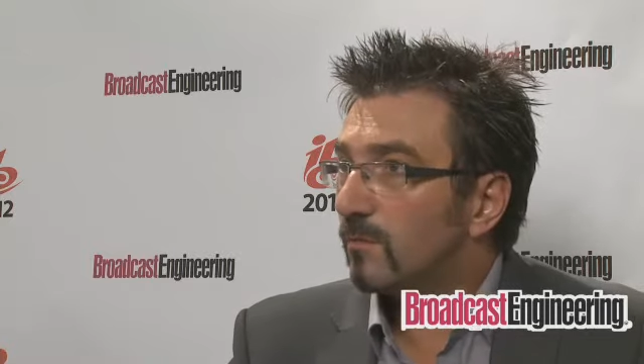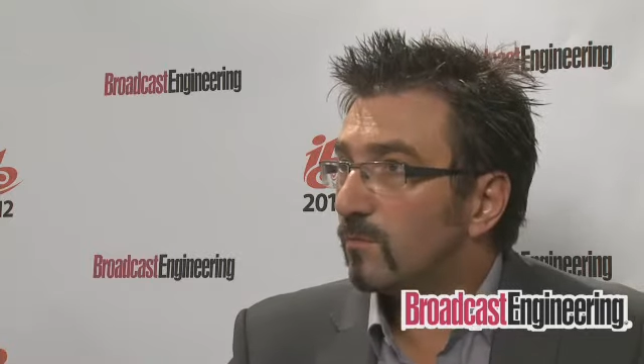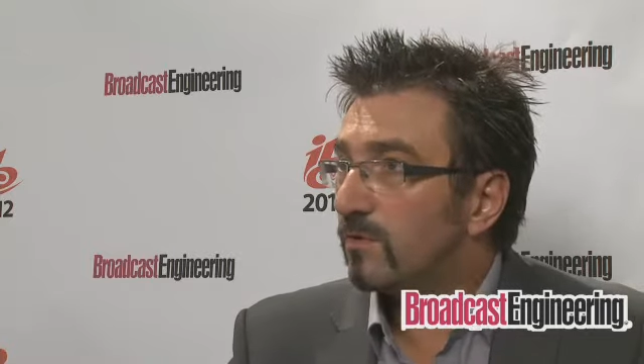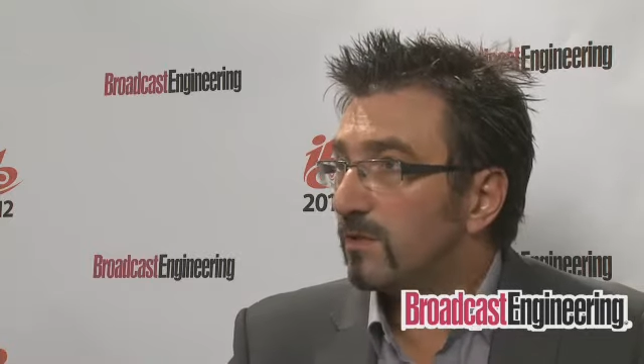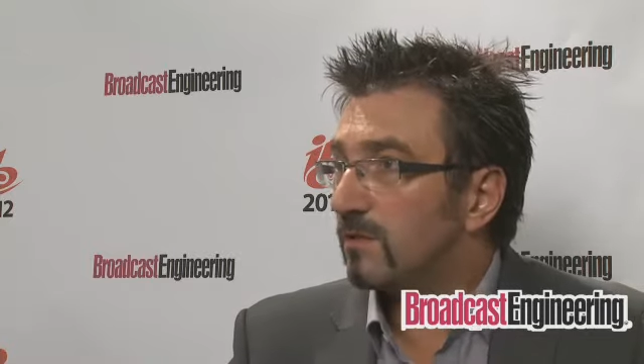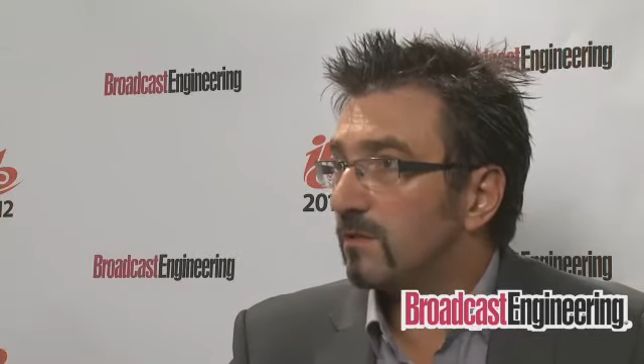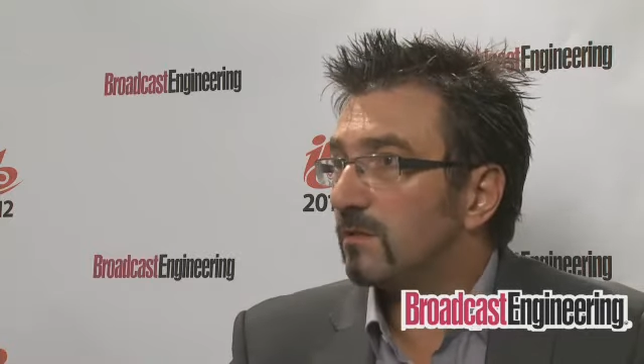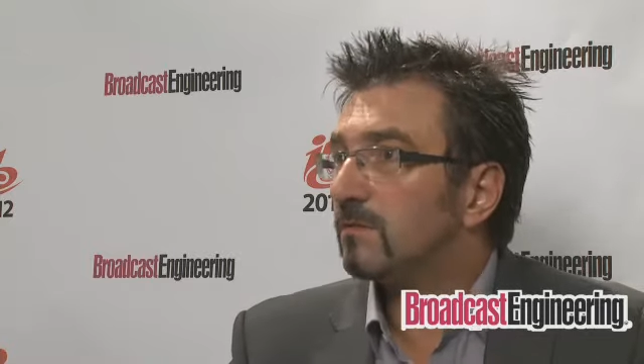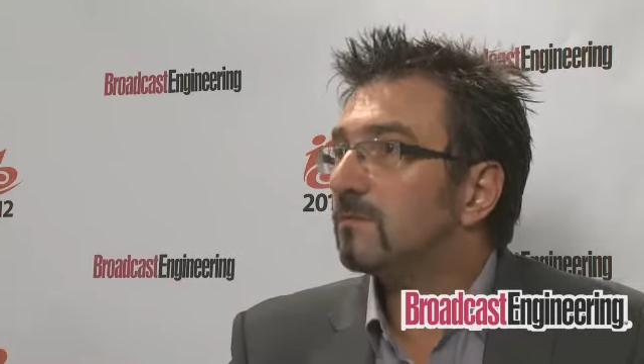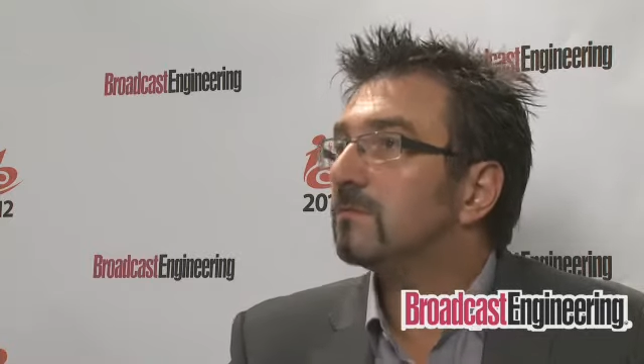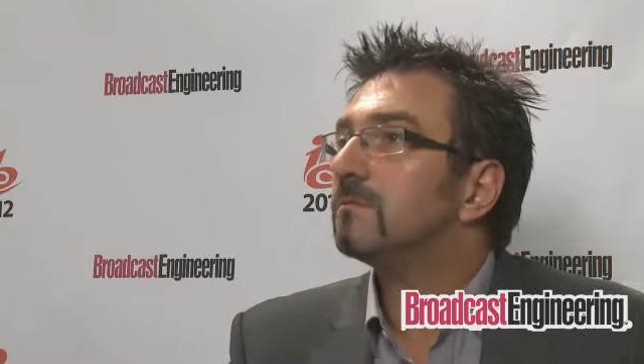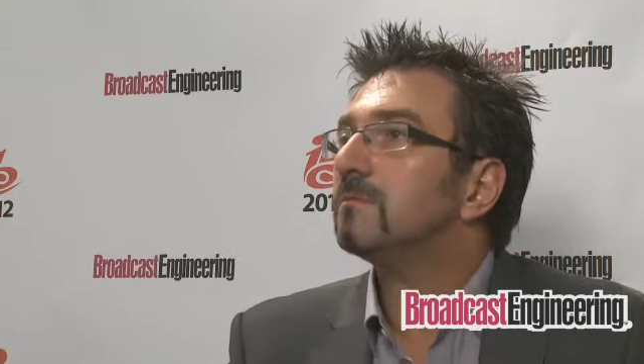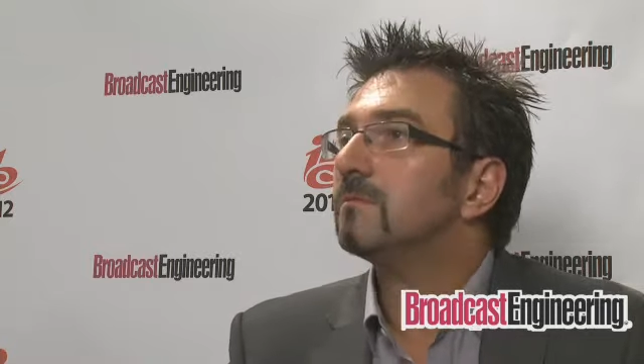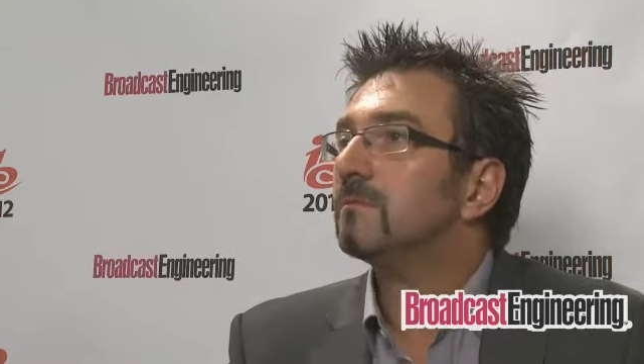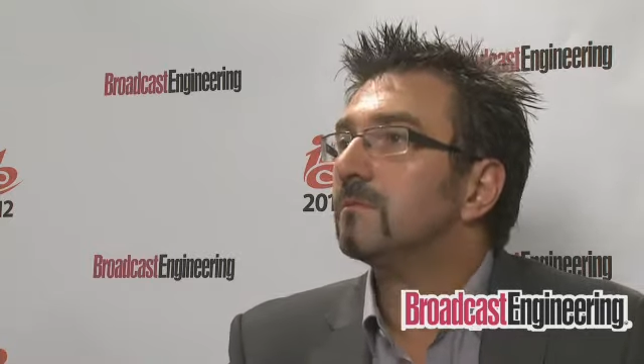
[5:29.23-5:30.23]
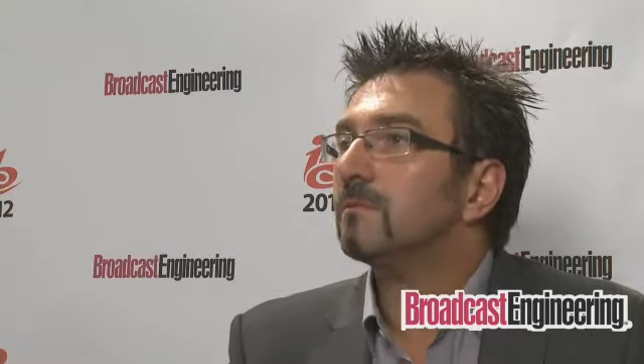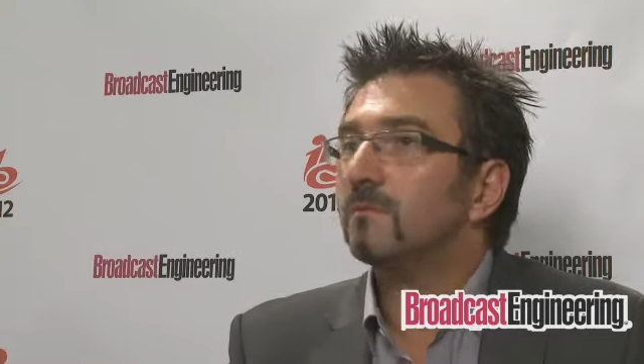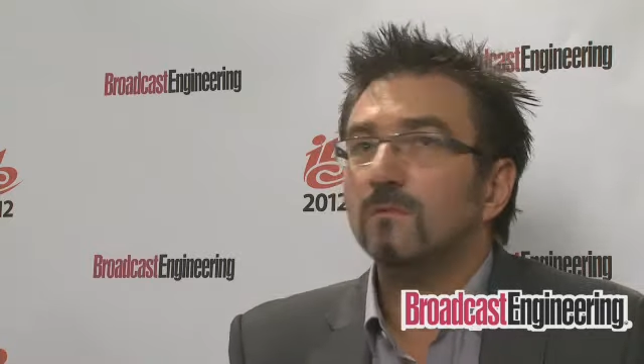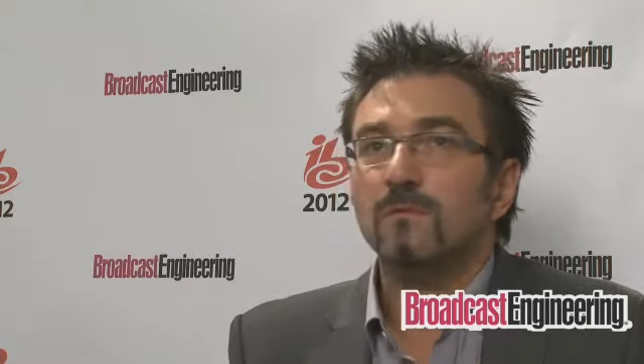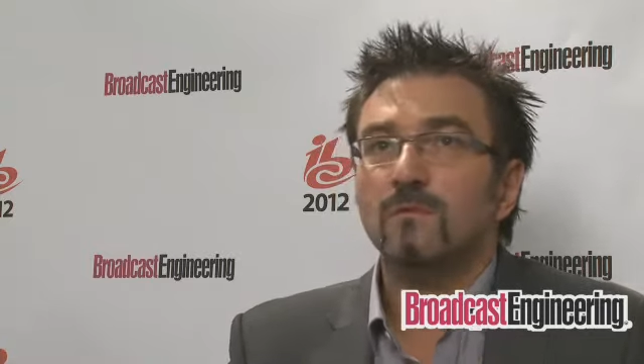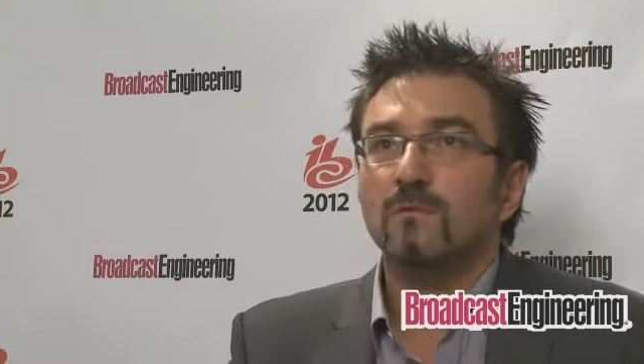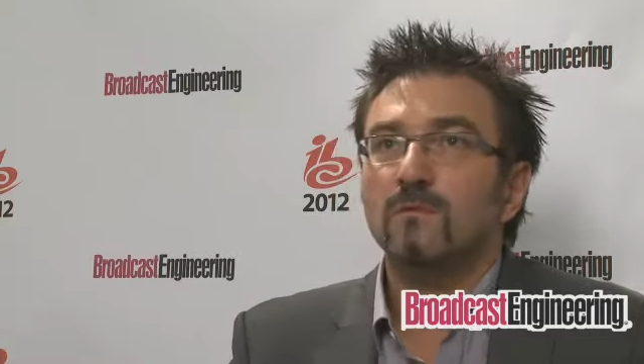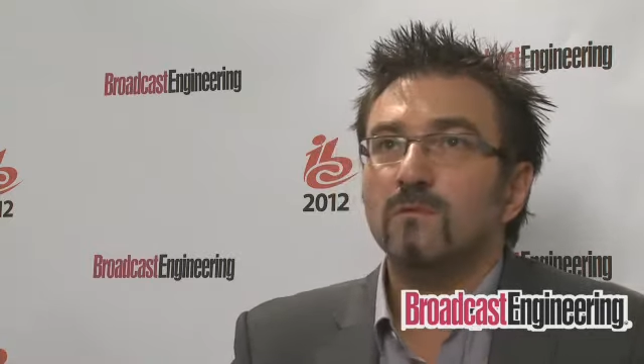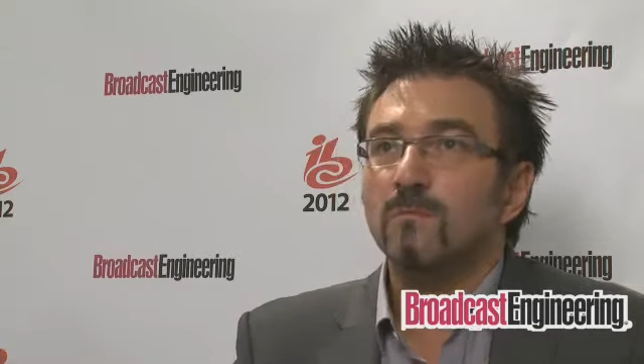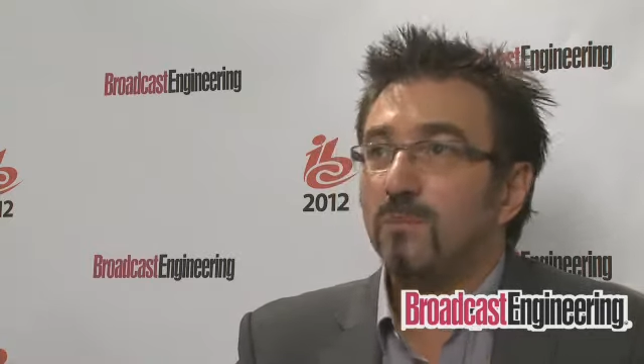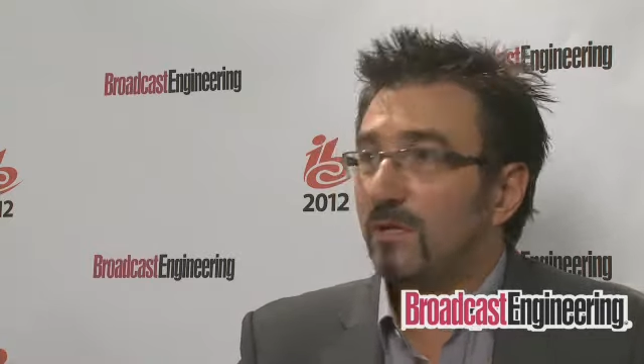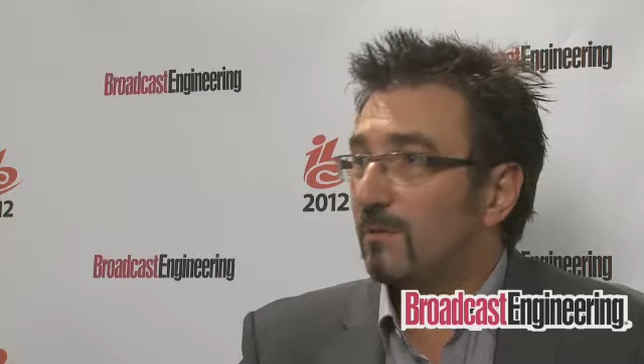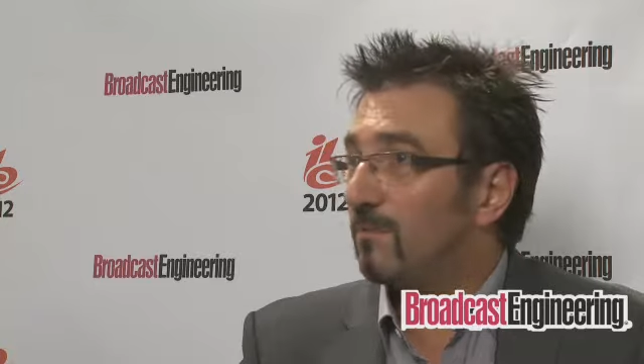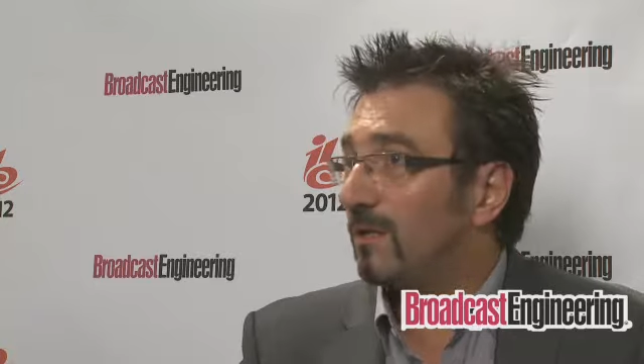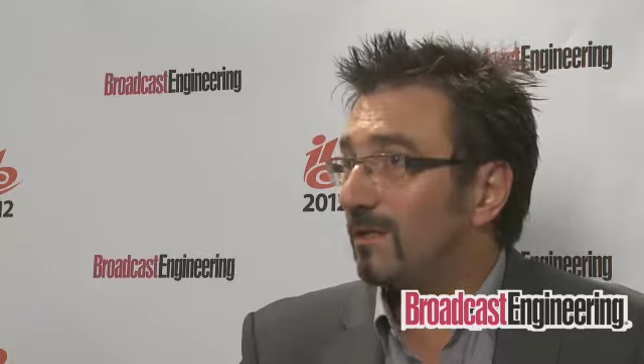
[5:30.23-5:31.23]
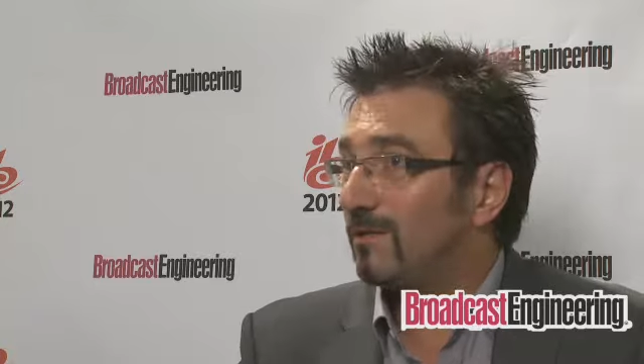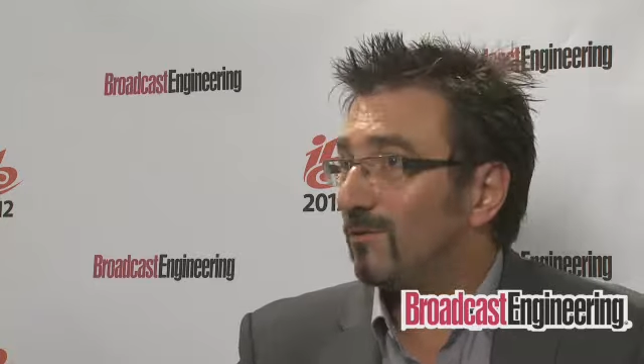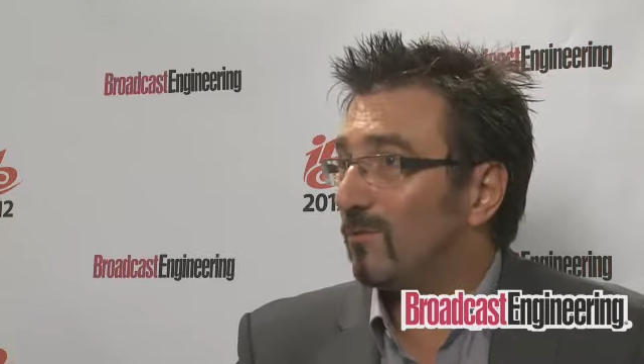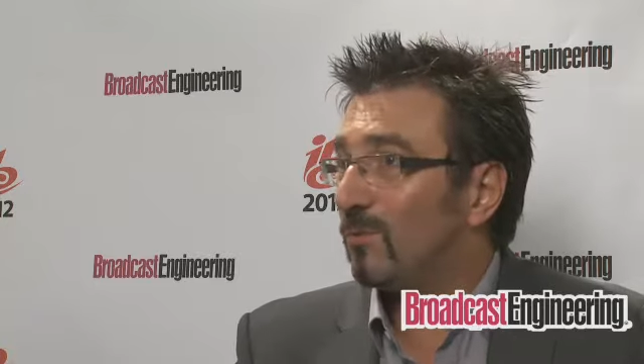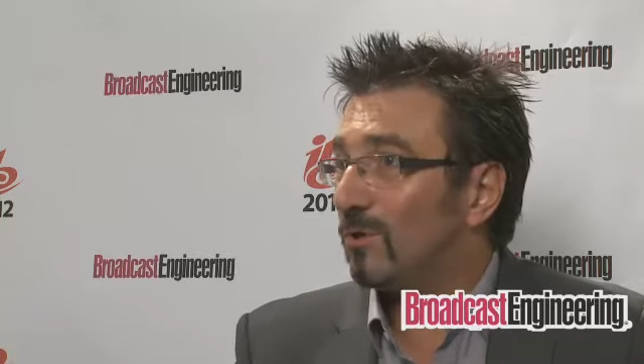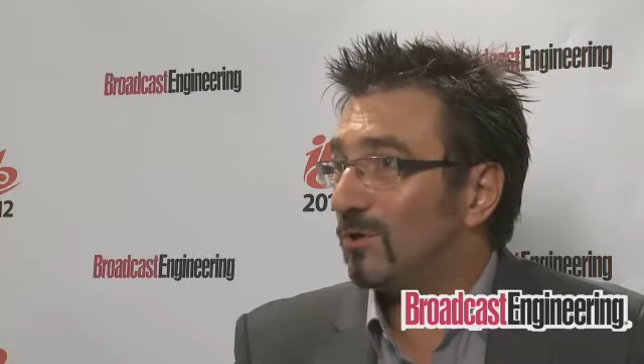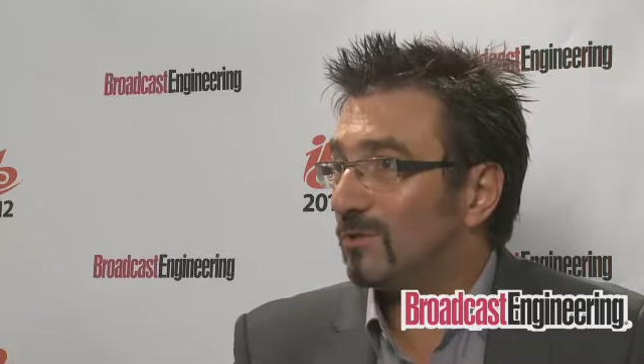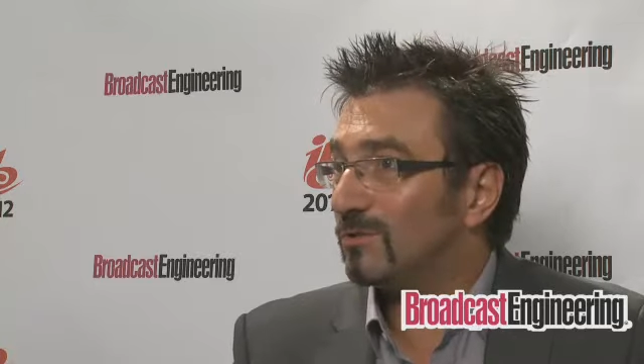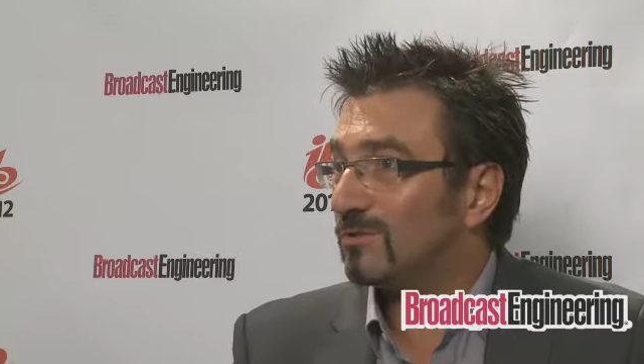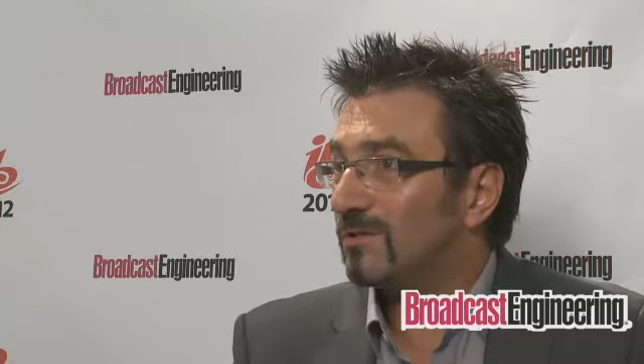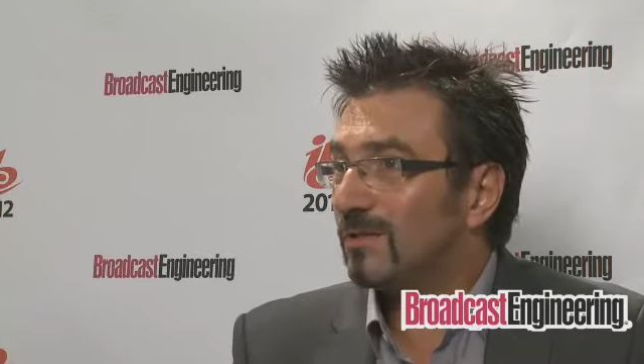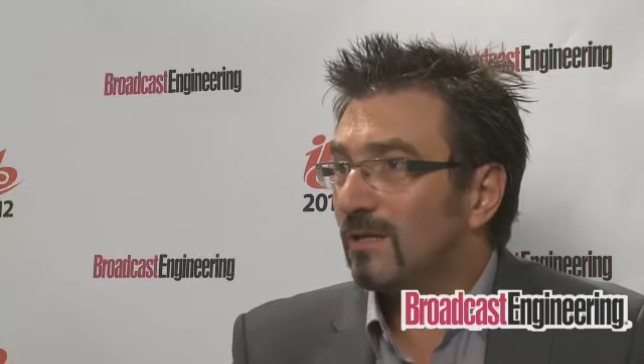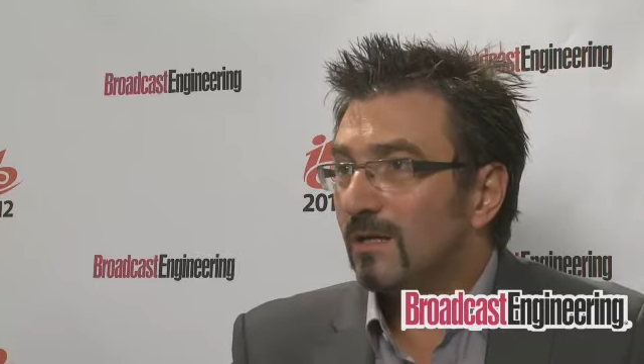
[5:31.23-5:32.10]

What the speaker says: within the big media world.